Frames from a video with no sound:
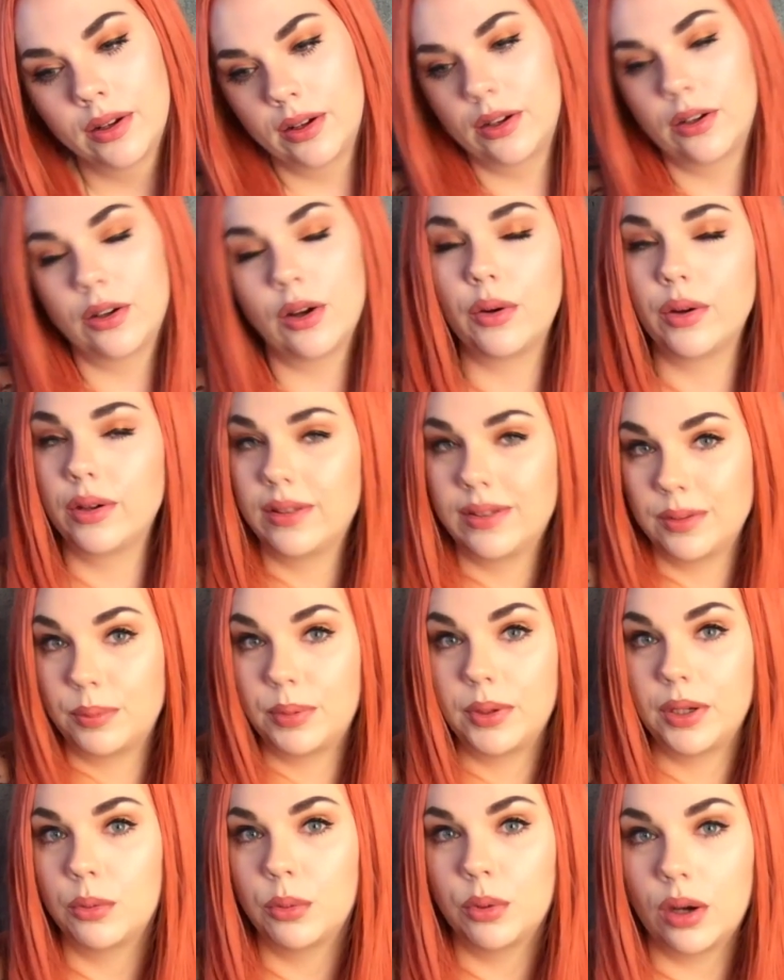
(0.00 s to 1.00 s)
going to
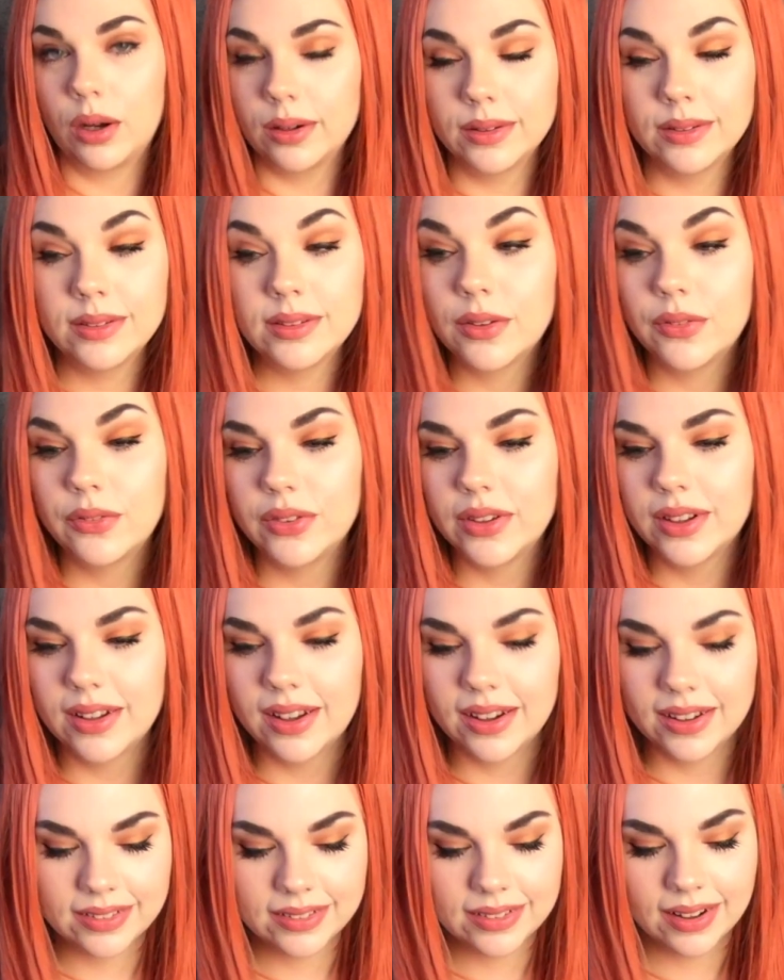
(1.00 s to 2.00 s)
be one, something
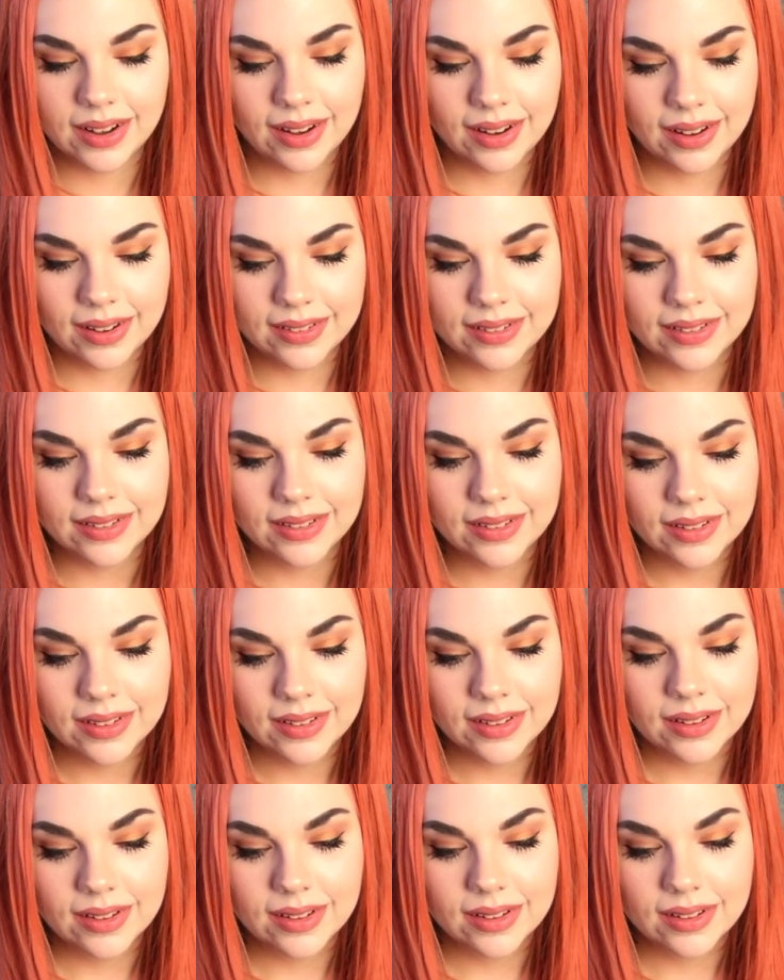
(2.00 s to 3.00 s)
like that.
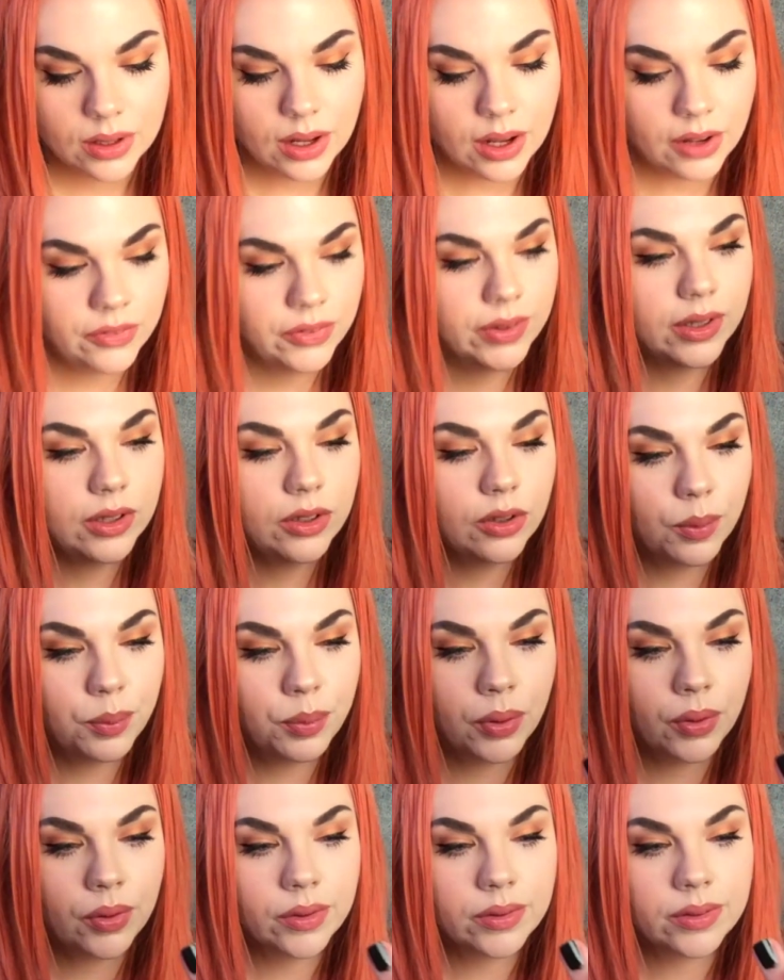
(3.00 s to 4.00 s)
I feel that your
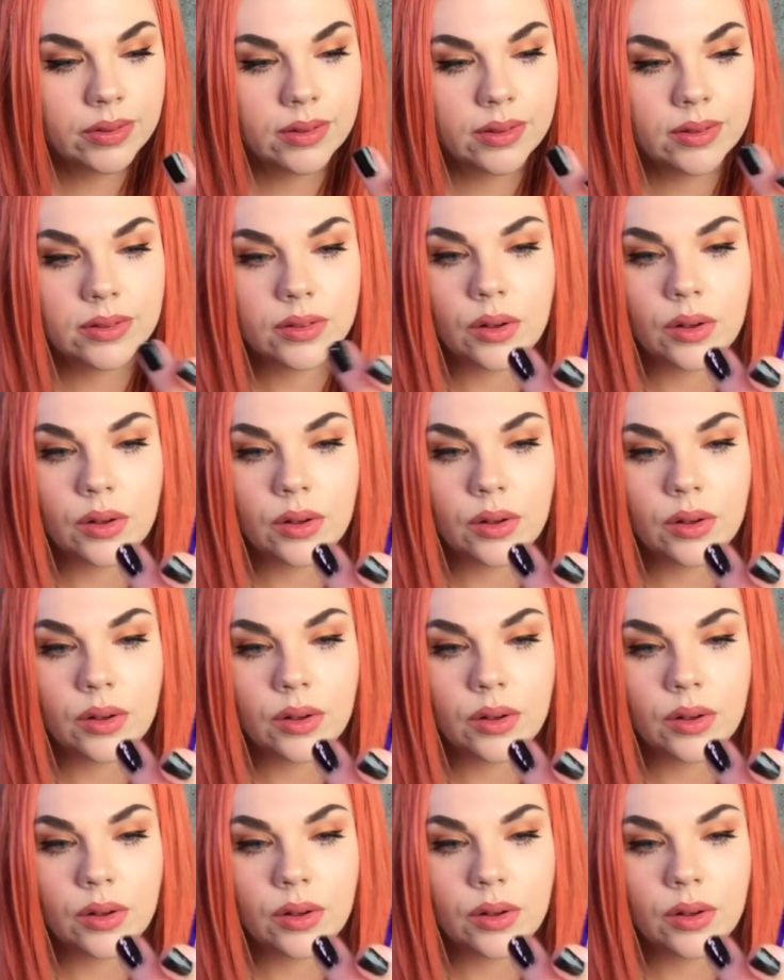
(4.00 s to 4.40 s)
person is